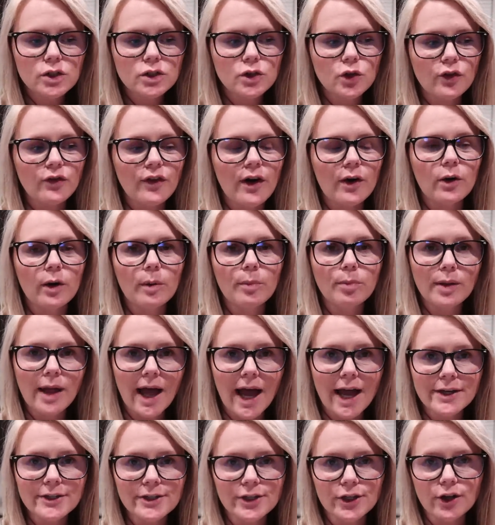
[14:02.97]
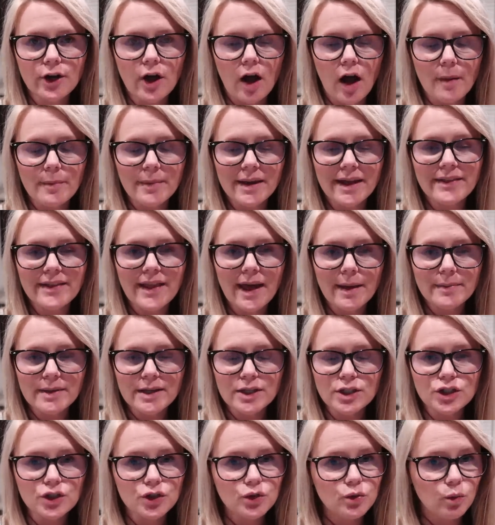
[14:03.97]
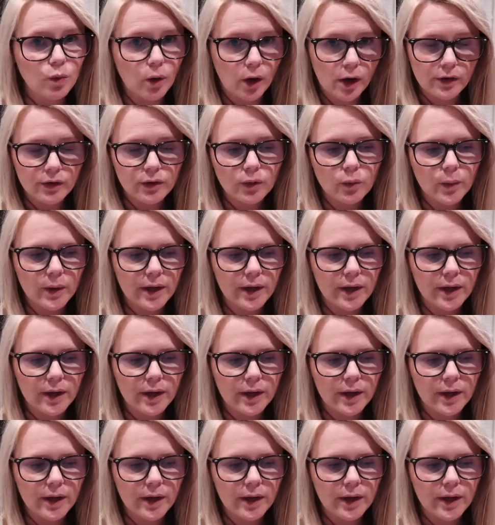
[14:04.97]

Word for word: So if I reply to your comment, that means you were the